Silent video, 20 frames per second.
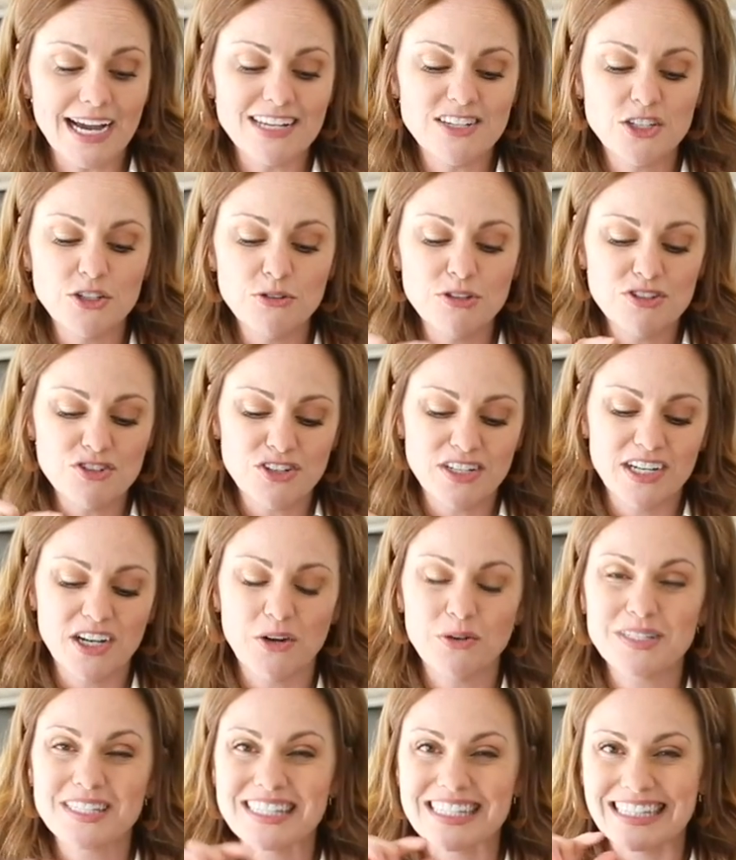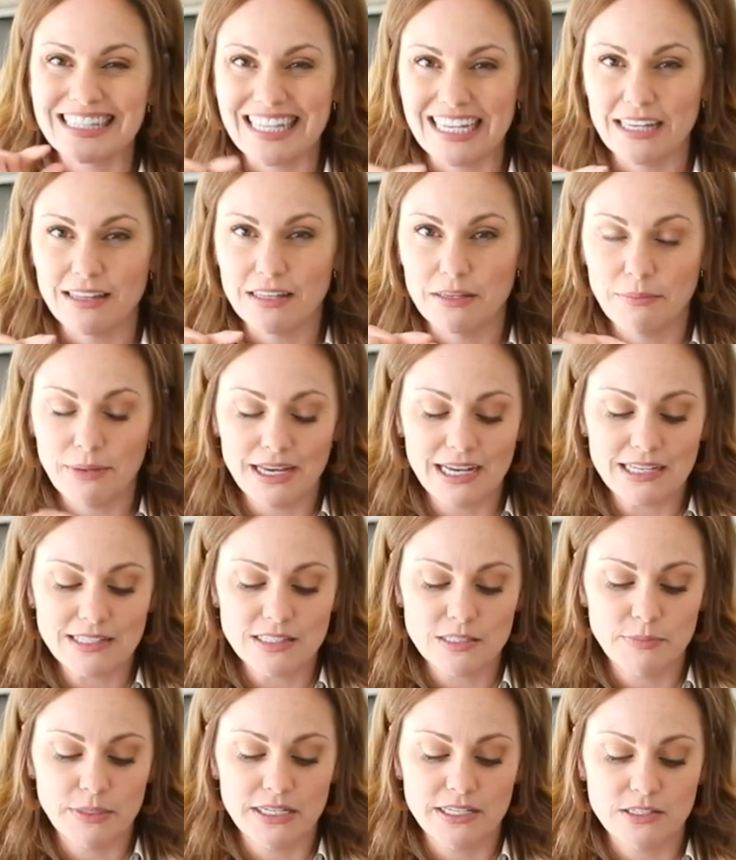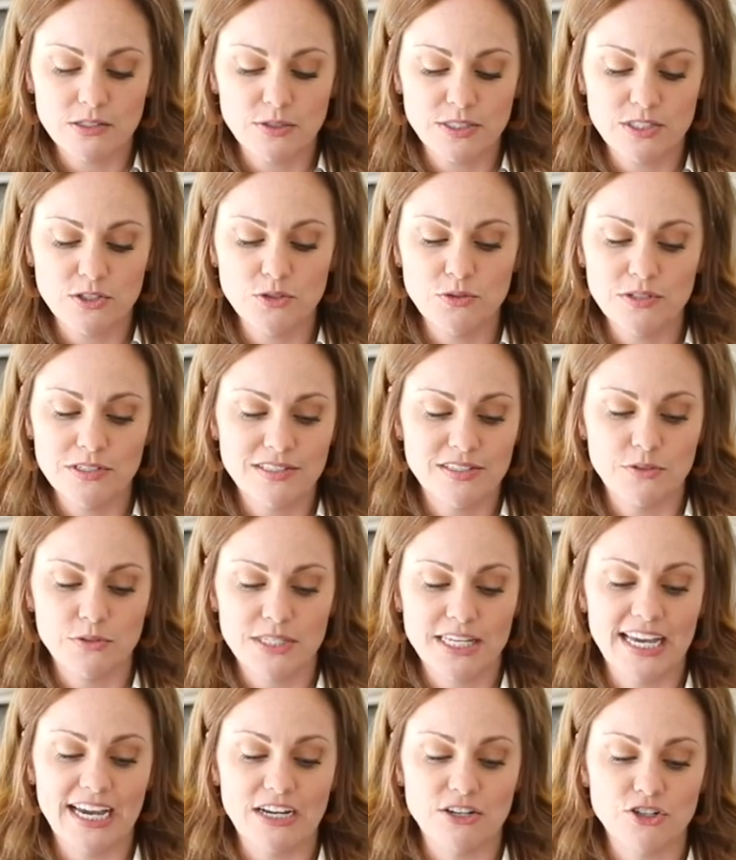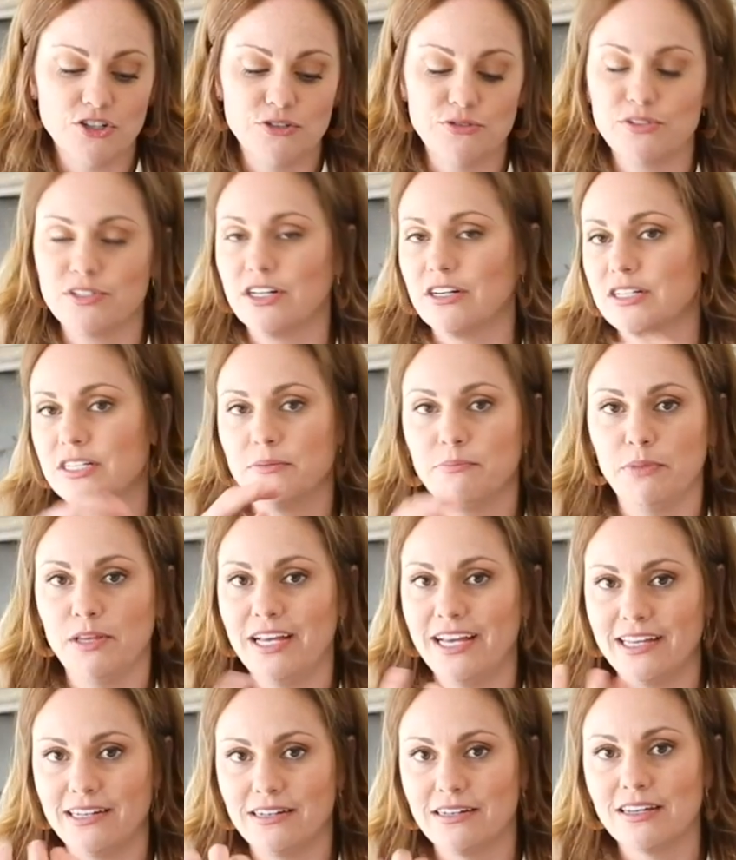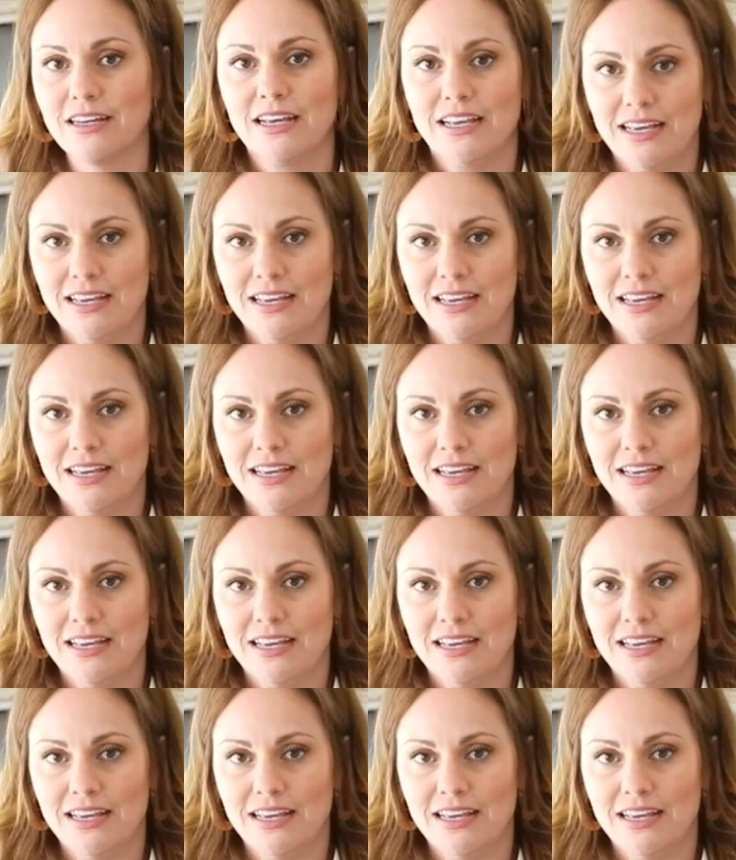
I do usually go slightly past because as soon as those cashews start to blend,